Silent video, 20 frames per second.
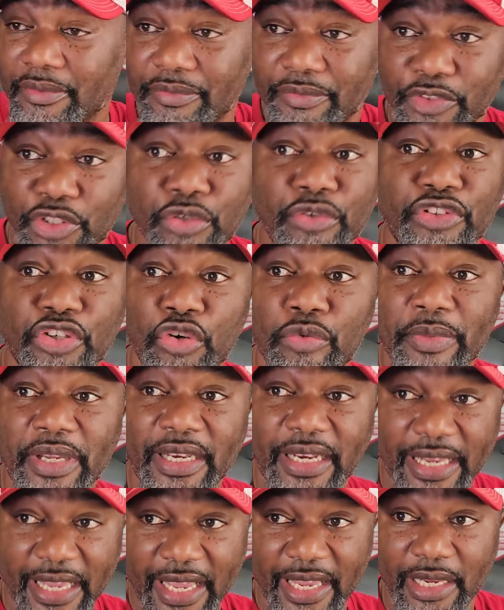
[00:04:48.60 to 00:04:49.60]
you two
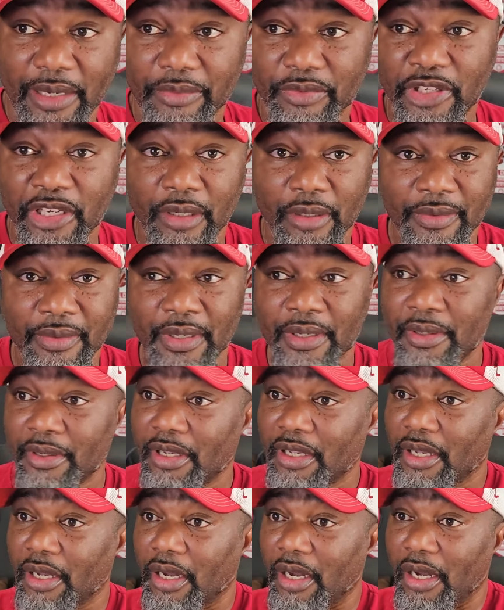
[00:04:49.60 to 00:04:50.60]
minute games.
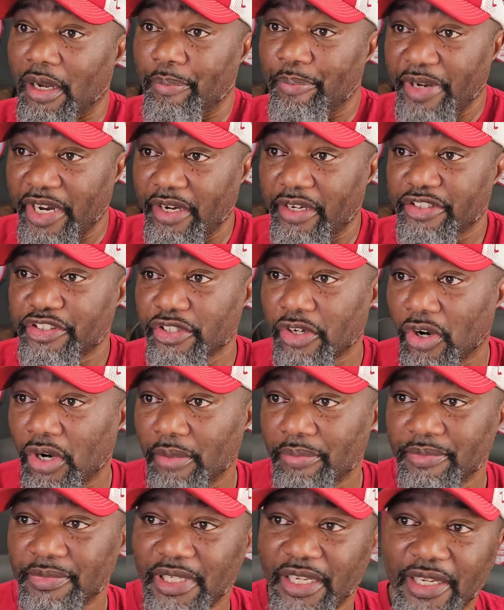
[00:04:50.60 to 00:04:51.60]
Uh, Bauer
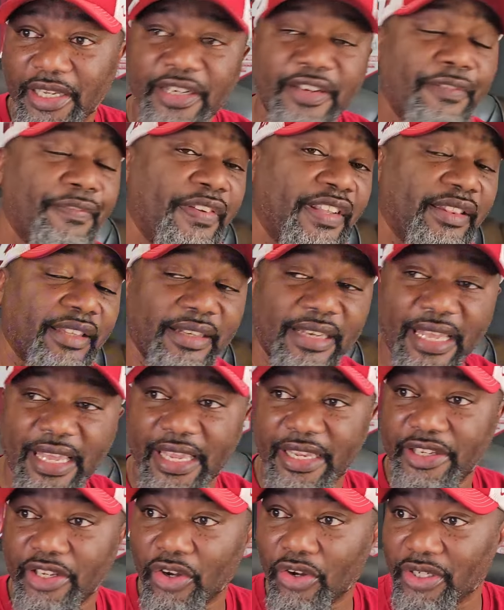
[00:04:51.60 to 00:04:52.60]
Sharp,
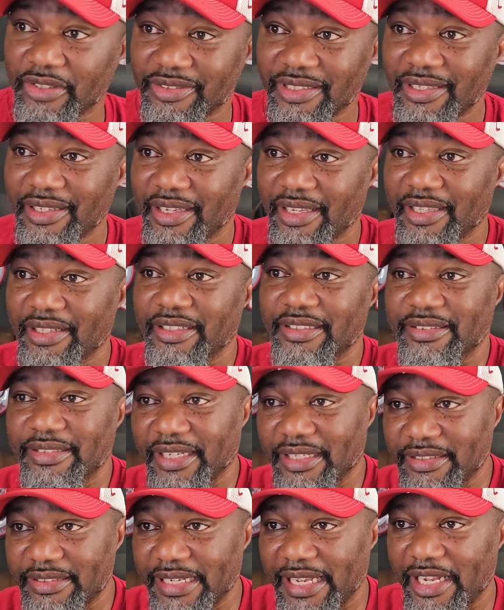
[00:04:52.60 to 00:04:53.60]
159 yards in a
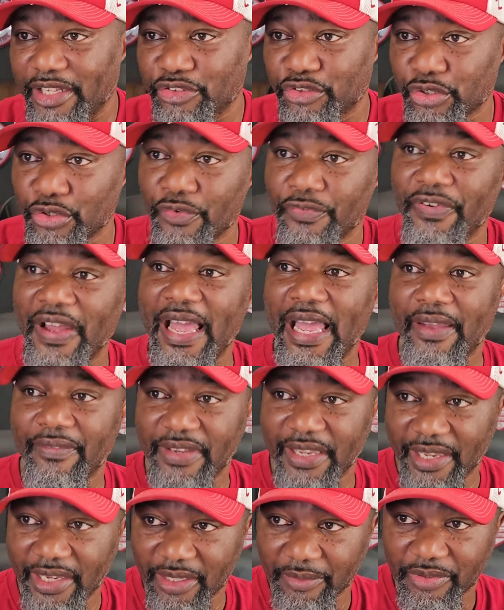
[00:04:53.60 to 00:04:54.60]
touchdown through five
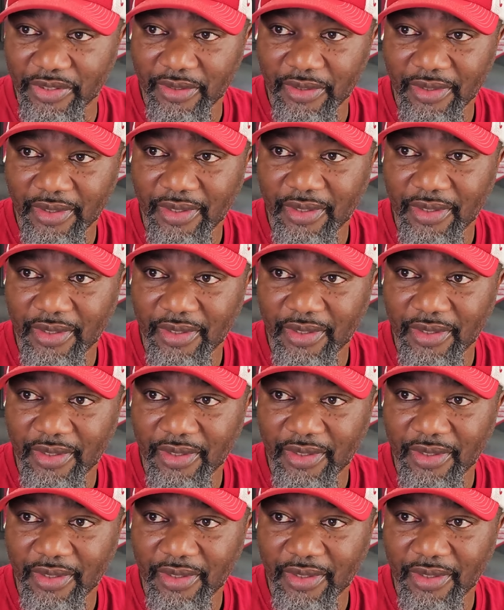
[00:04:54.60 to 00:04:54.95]
games.